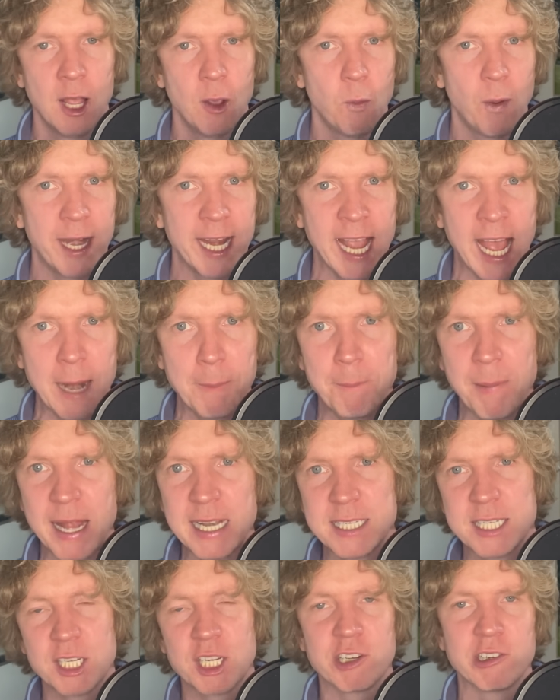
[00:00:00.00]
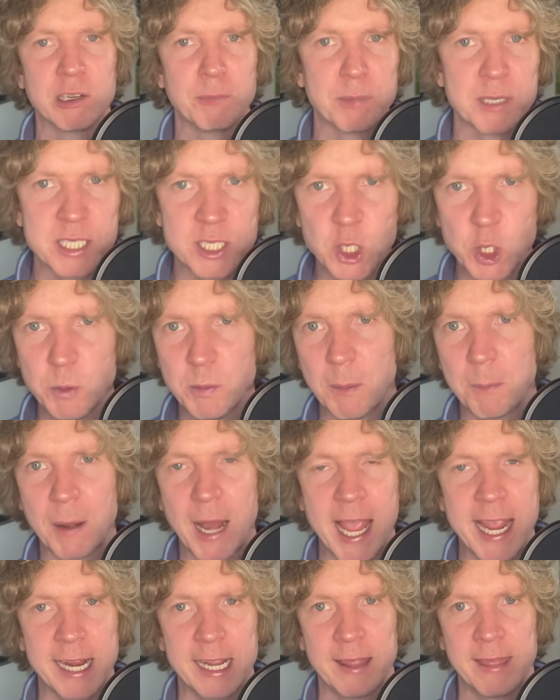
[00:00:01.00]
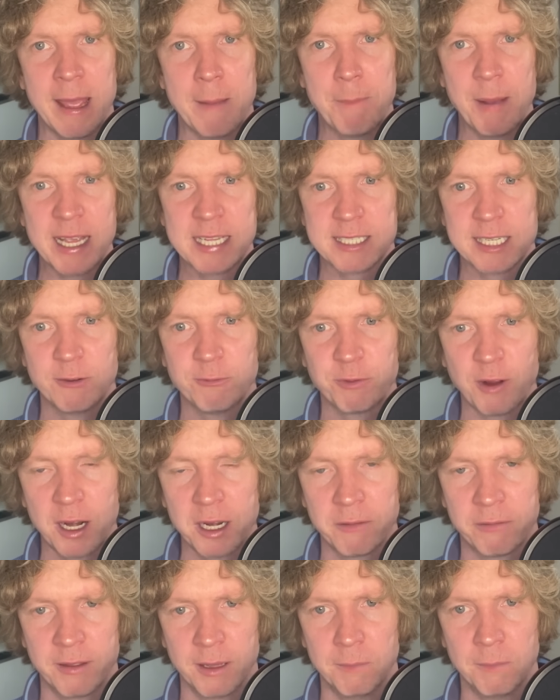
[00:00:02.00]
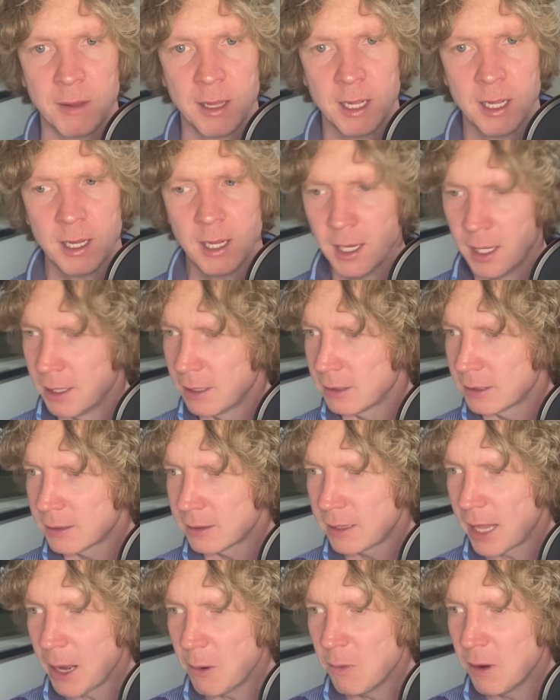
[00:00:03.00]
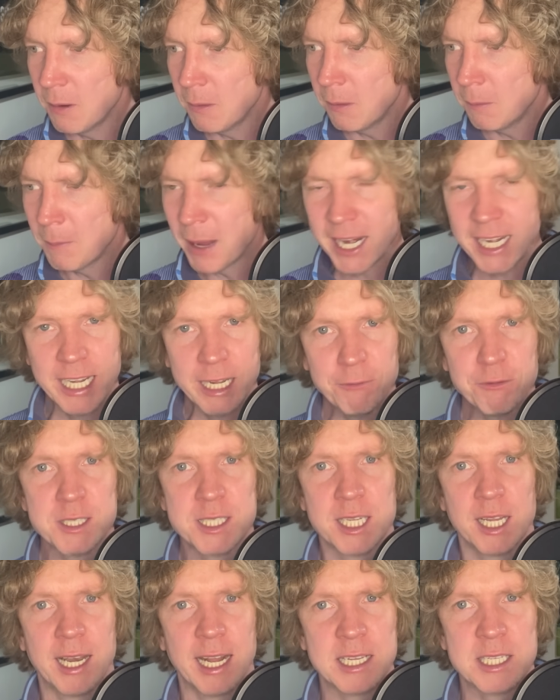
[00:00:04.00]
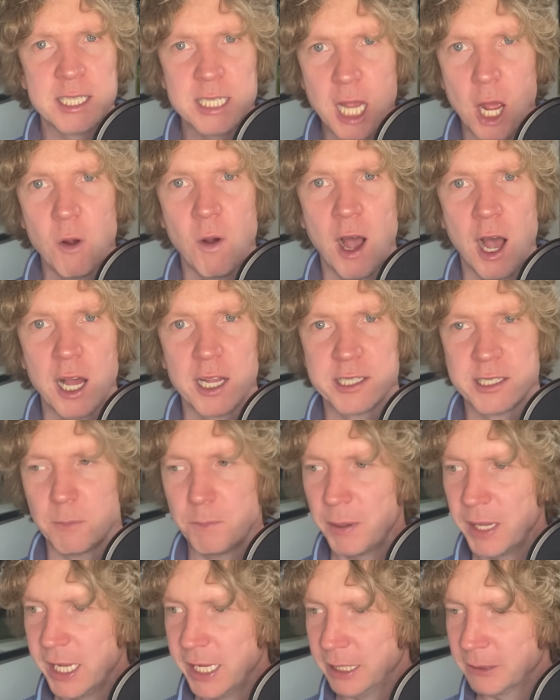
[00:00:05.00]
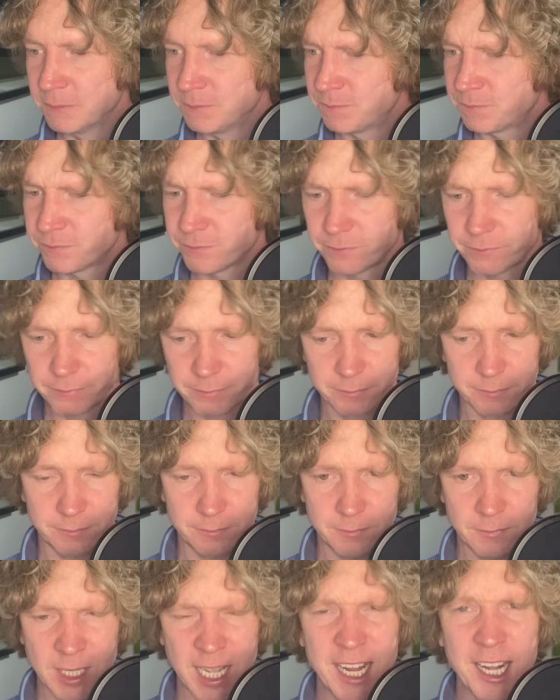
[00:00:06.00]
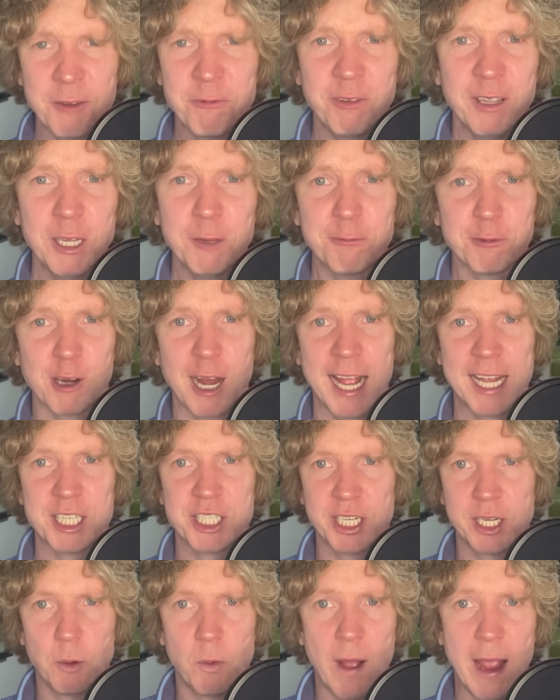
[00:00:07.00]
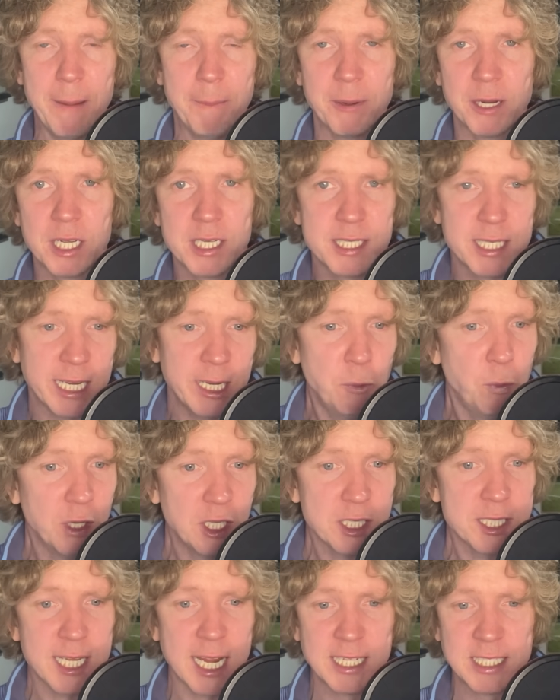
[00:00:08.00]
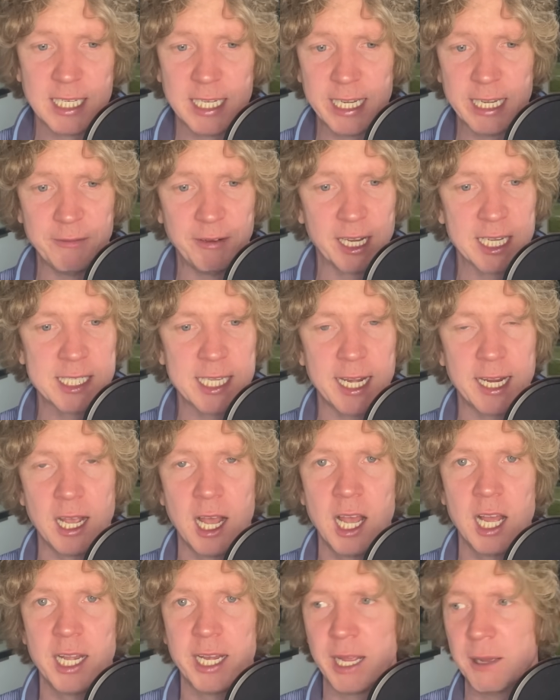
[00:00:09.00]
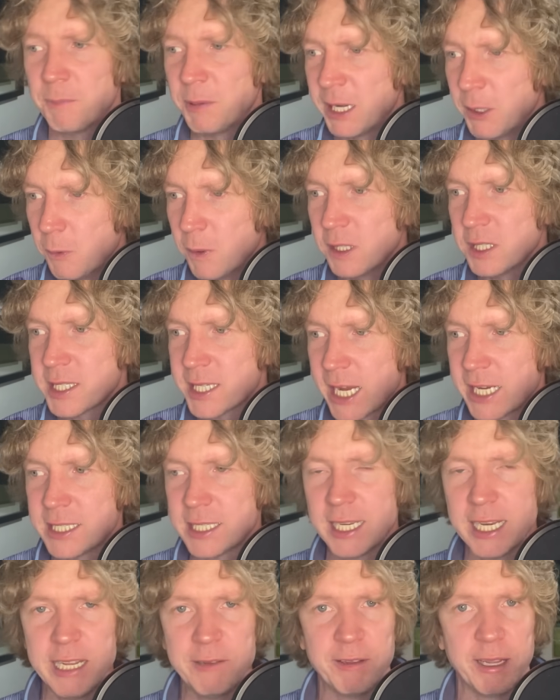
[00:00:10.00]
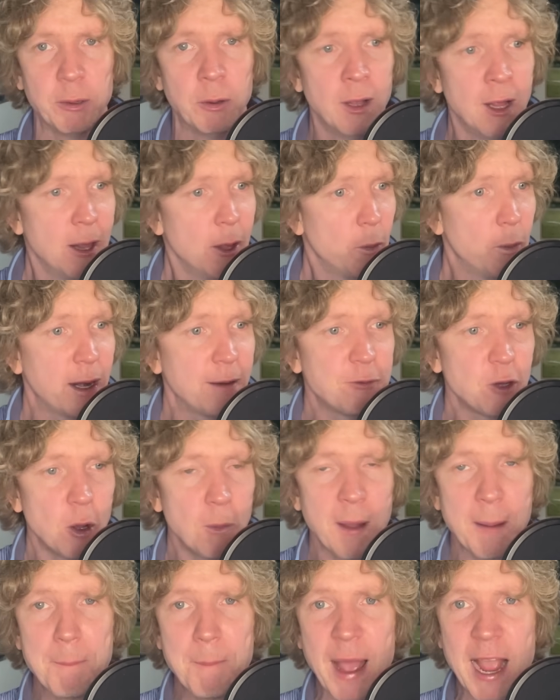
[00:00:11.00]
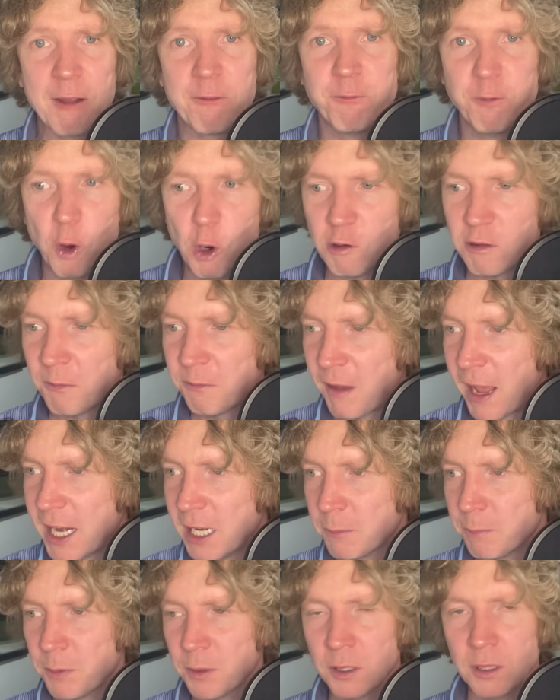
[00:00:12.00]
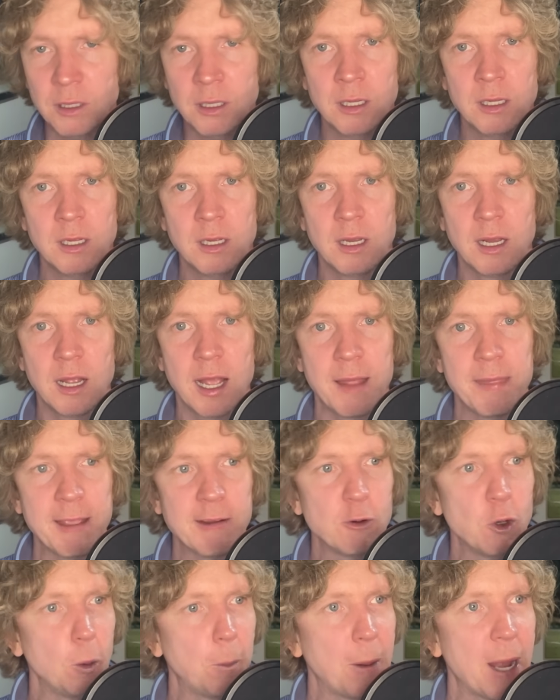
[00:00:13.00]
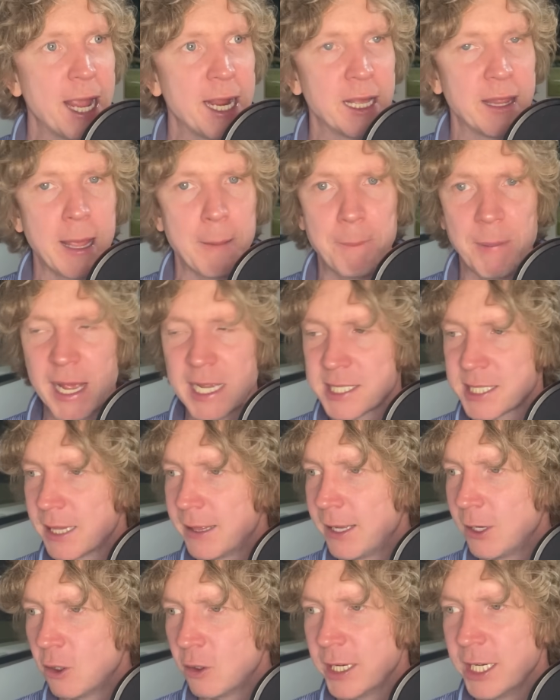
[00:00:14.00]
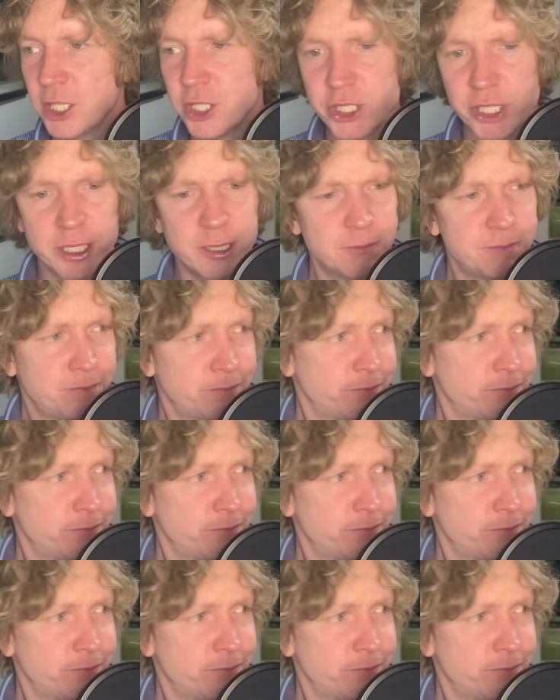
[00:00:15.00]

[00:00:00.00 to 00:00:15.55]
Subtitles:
when he had Bentancur and Bissouma playing at their best in front of them, they were magnificent and so hard to beat. And I feel for Ange in a way, because he will say to Levy, I said it earlier, but he will say to Levy, when I've got my back four available and they're all playing at their best and they're not injured,